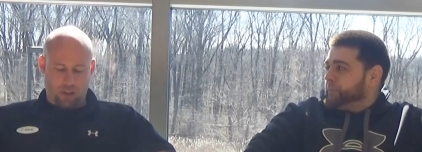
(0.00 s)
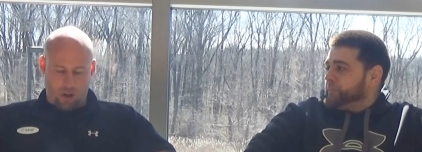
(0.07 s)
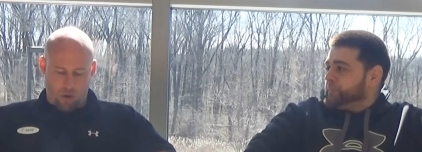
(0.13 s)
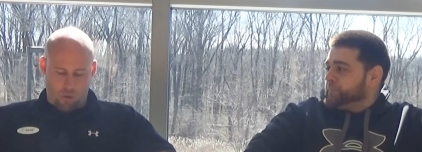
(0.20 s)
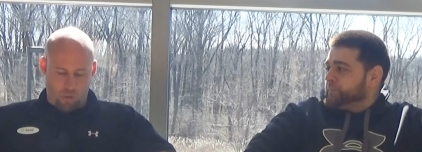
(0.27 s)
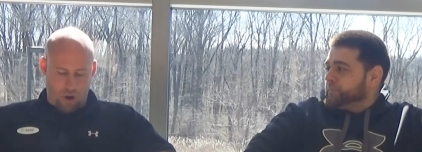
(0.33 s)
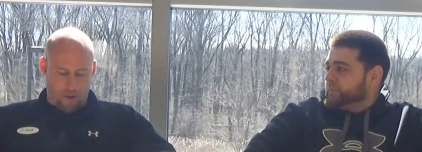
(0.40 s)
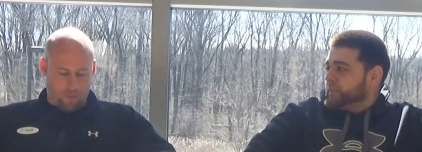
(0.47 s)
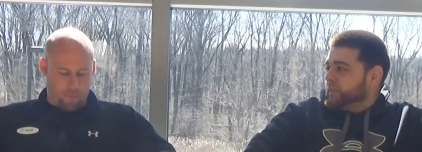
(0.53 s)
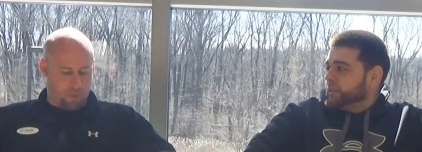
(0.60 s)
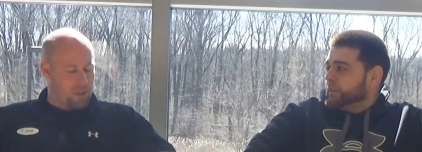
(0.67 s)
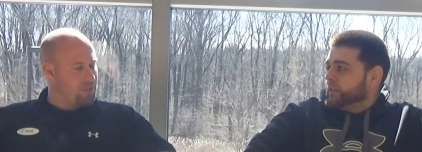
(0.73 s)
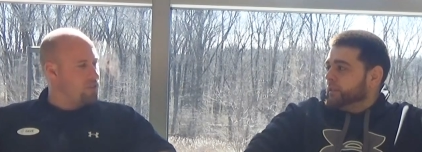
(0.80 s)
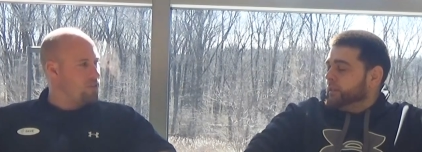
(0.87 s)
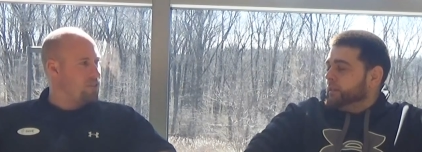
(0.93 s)
Speaker 1: So whoever
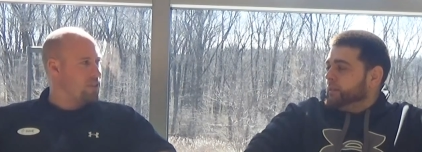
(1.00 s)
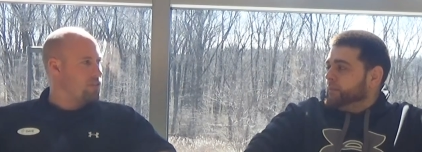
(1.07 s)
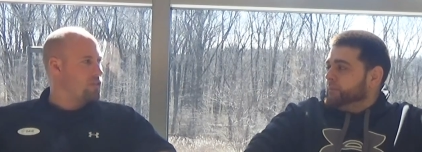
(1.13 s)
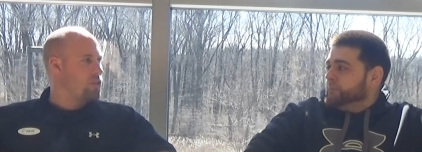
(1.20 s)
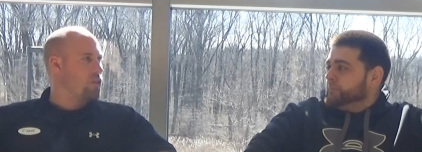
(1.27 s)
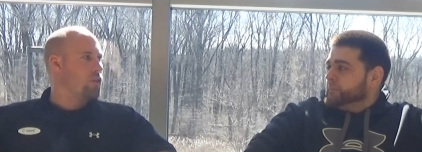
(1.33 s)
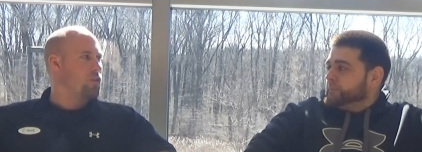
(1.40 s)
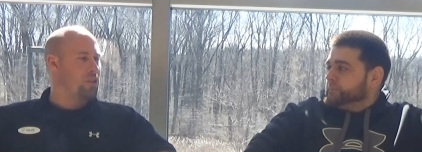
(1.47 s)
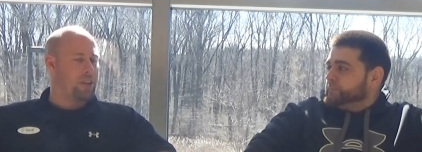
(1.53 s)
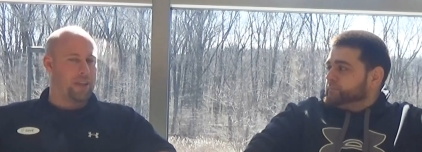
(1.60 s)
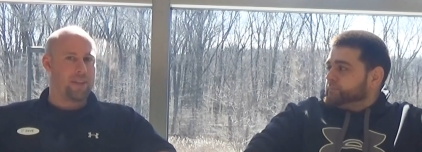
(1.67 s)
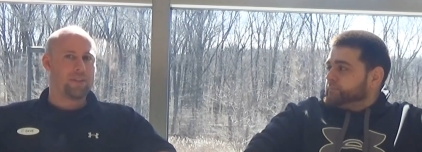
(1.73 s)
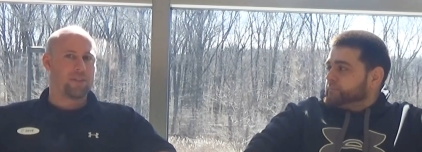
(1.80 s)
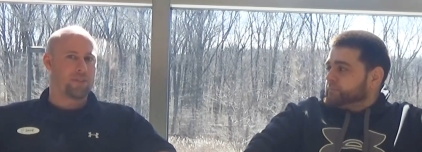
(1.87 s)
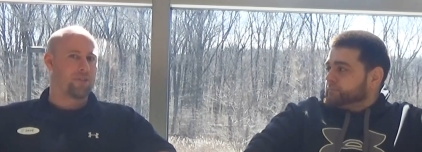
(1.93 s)
plays at
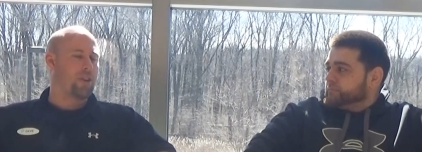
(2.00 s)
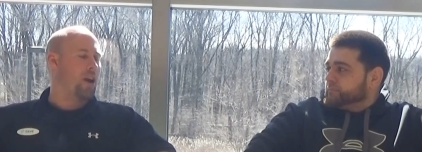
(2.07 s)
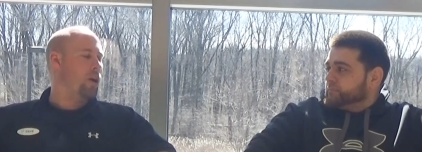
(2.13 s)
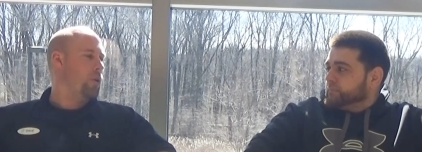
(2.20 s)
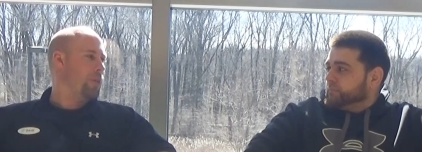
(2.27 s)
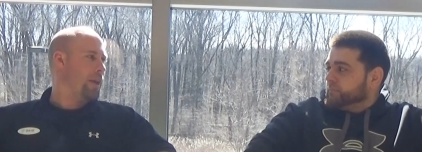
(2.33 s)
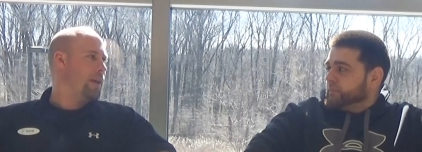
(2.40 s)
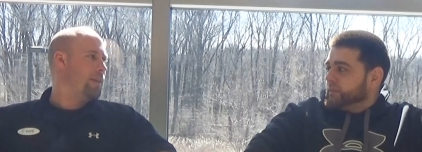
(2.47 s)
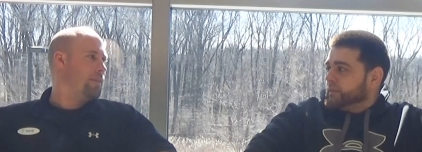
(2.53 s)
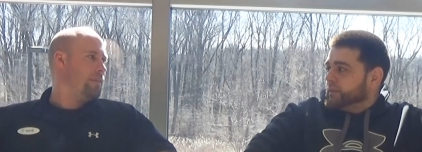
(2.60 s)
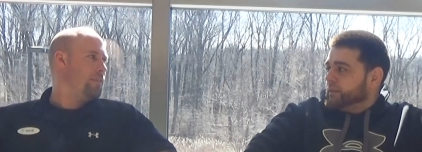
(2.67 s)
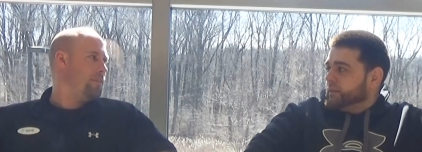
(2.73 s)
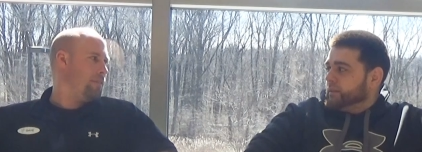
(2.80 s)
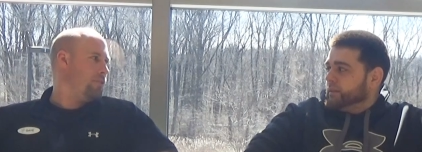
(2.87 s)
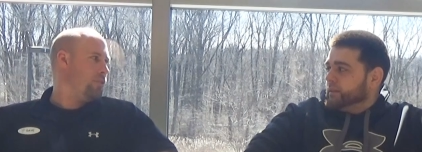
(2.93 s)
6:30, just know that
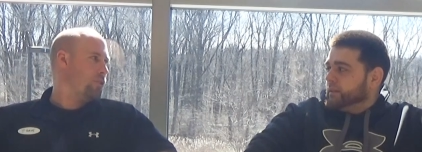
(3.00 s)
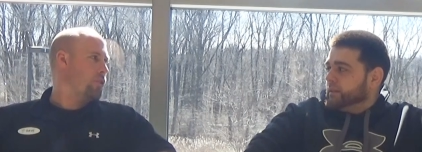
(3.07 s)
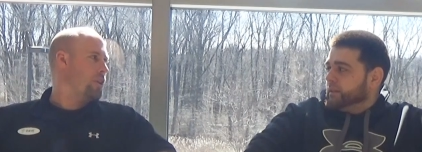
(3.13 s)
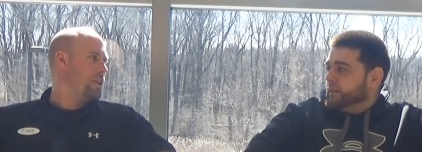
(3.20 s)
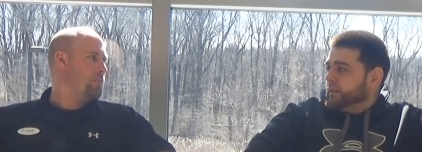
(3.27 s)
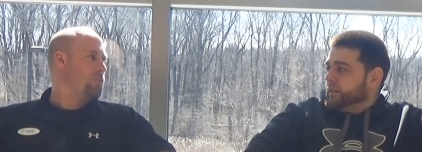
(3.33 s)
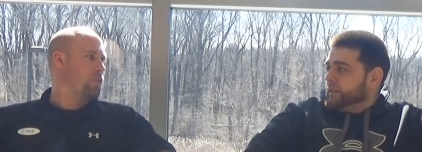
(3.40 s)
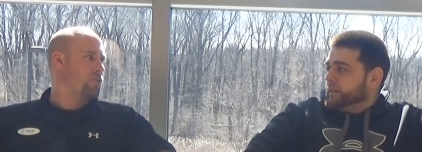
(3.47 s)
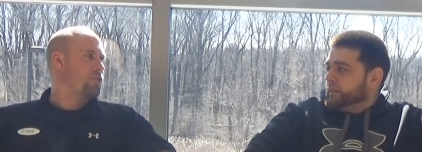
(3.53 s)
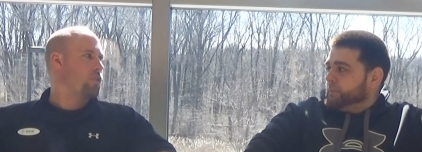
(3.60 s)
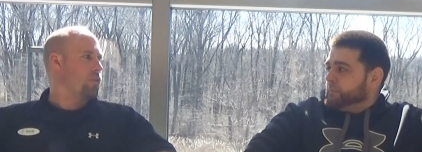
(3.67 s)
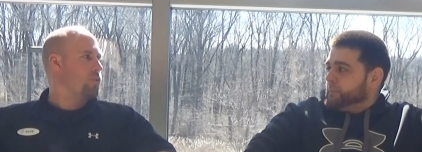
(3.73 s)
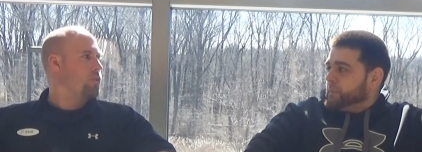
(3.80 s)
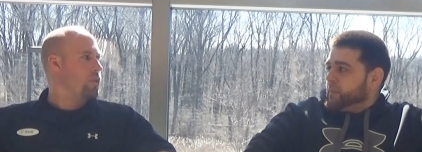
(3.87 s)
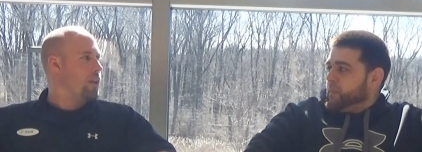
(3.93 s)
your game's gonna
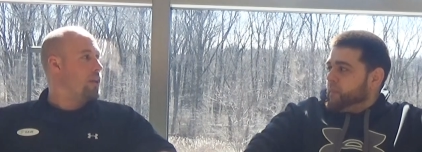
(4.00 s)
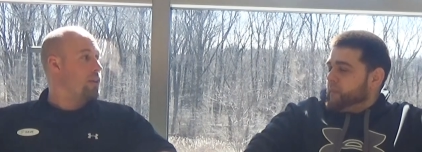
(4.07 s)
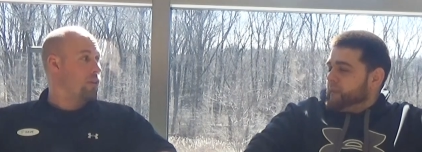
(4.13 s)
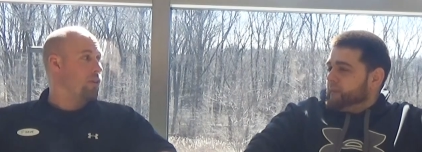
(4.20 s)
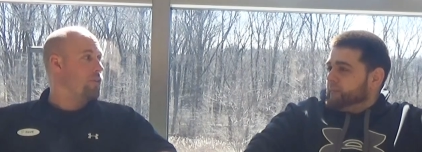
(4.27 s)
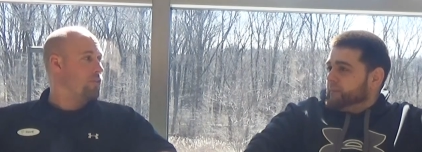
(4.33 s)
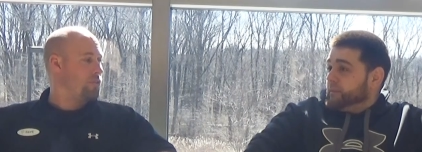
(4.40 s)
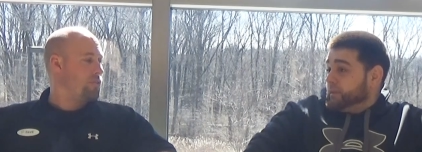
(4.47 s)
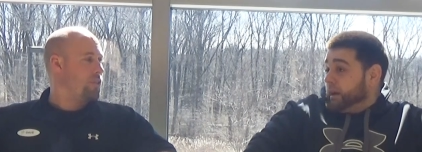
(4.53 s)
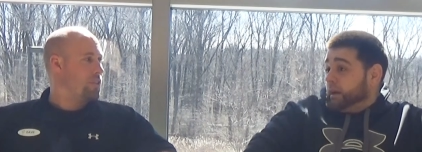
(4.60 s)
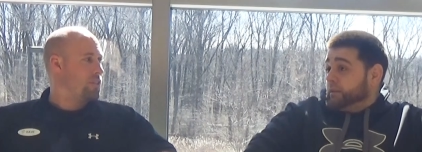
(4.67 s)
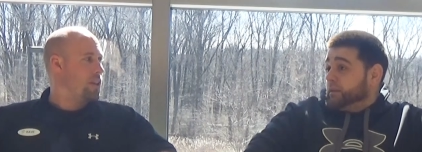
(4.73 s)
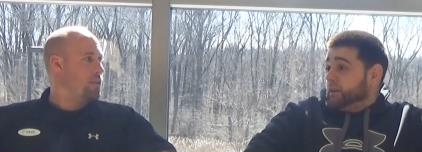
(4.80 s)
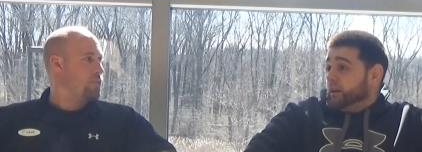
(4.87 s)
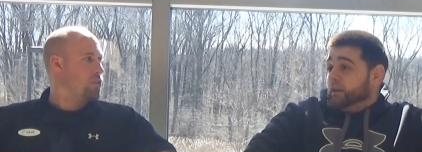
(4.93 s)
start a little late because
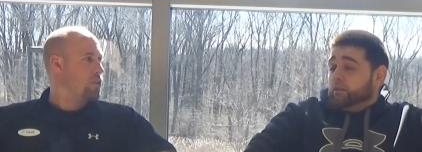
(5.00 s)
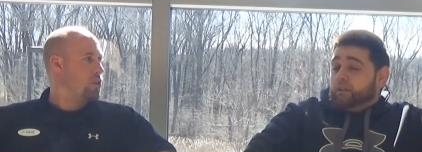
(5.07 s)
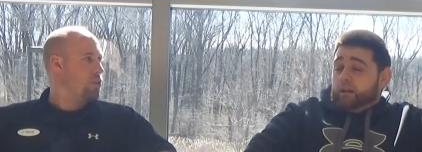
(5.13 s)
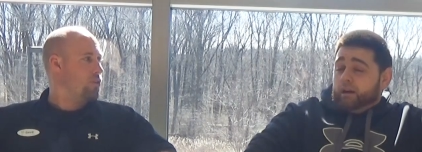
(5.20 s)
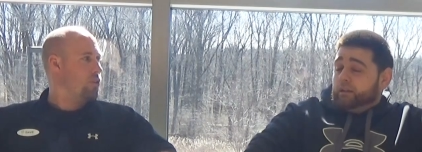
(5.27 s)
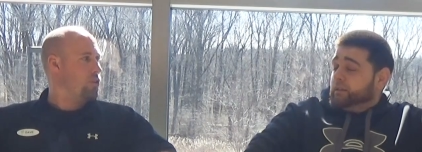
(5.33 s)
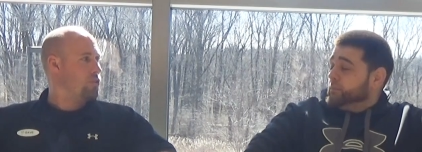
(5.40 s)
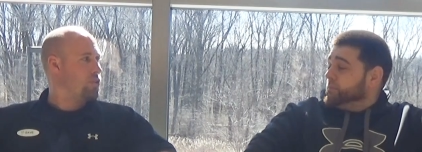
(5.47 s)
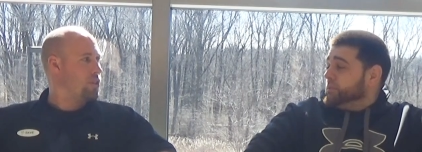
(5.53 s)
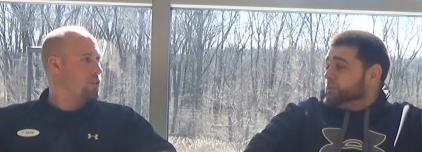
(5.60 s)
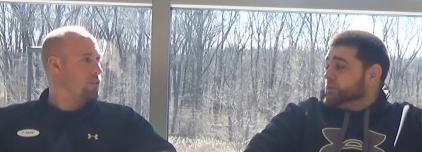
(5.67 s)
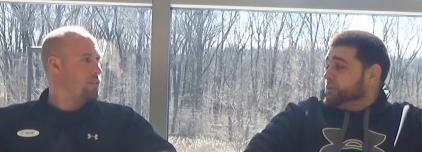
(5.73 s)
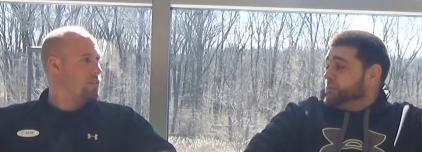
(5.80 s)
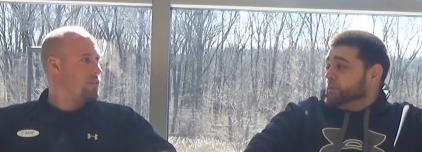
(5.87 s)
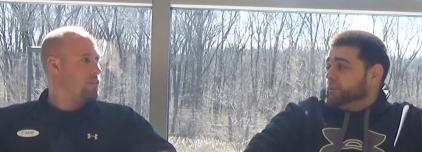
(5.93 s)
this I, game's gonna get
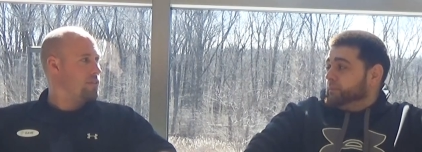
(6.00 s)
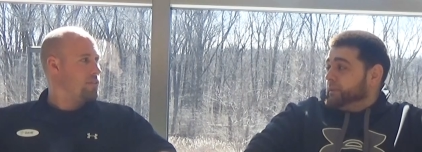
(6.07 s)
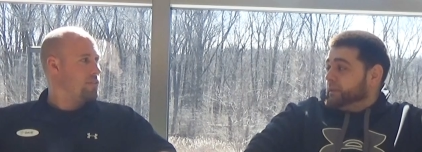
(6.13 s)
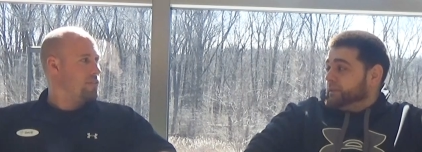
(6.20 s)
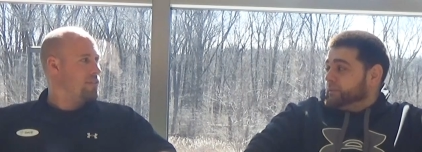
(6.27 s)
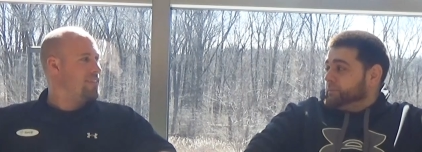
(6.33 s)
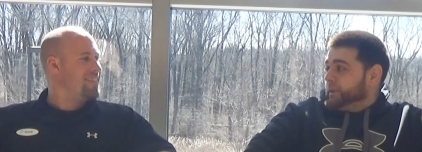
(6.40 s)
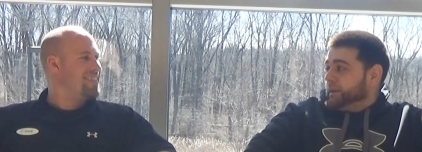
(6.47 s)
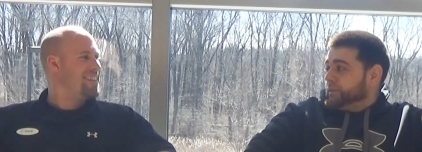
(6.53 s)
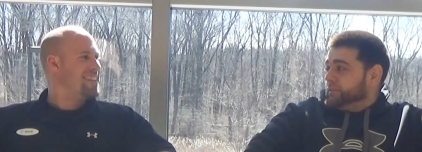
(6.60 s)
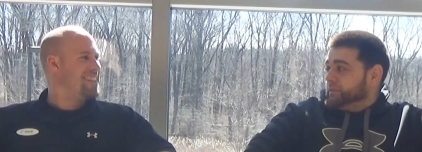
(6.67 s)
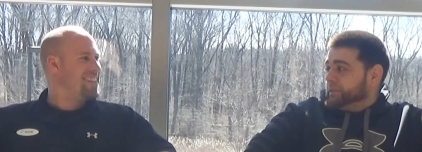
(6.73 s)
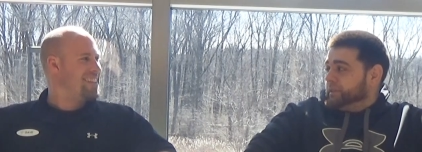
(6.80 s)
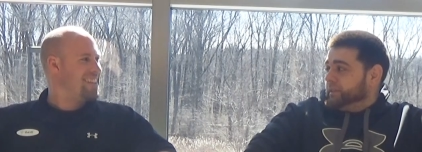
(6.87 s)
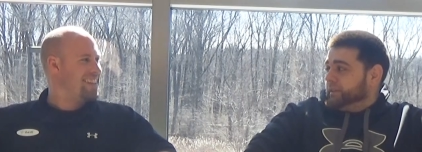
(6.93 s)
overtake.
Speaker 2: two more minutes back
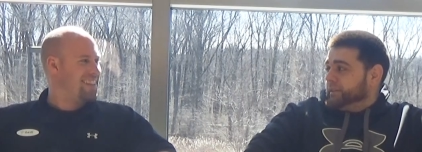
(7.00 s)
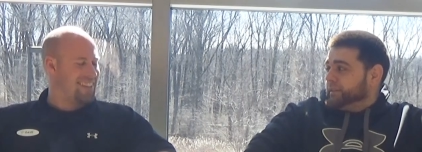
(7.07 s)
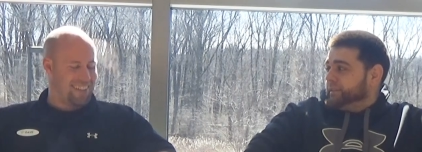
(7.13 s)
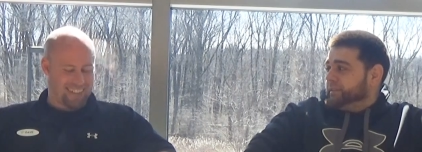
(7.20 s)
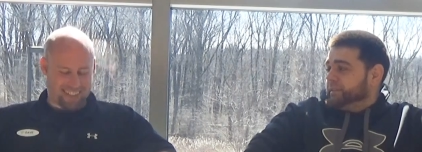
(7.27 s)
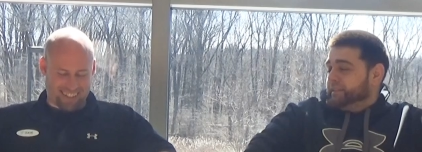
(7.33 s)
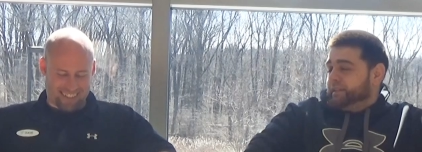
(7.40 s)
on the